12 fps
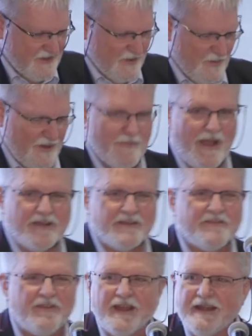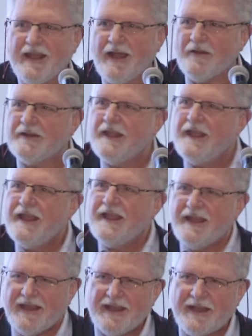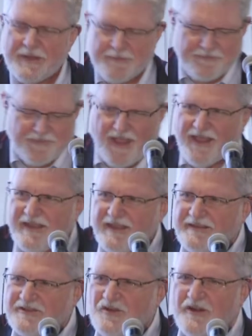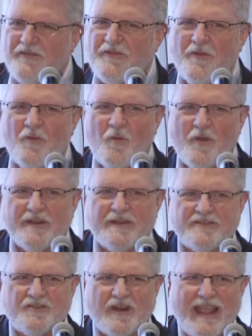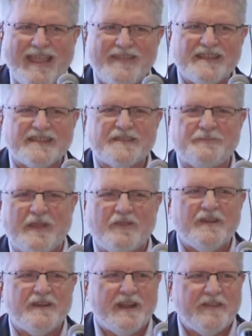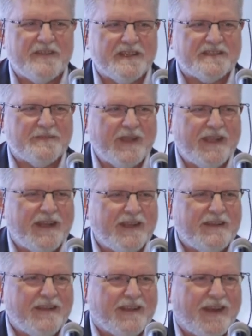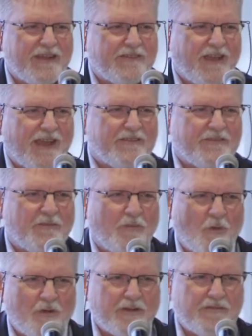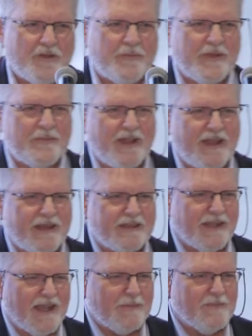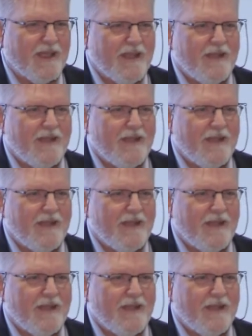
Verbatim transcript: you were about to find out. Um, sort of, sort of in the spirit of this meeting, and I've, I've warned a few people ahead of time